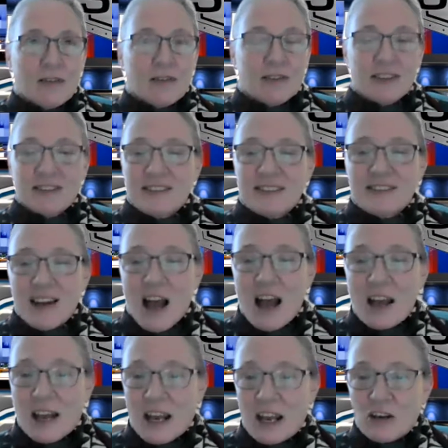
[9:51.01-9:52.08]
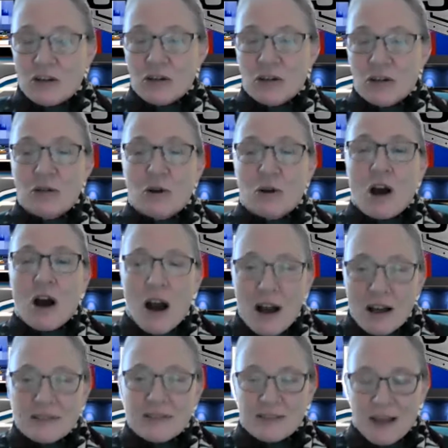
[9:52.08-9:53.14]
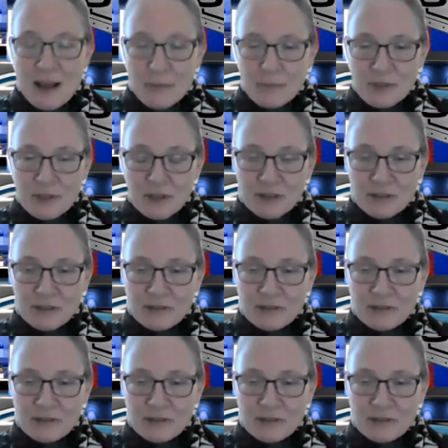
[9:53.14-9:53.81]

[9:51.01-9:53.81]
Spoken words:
This is not a new concept.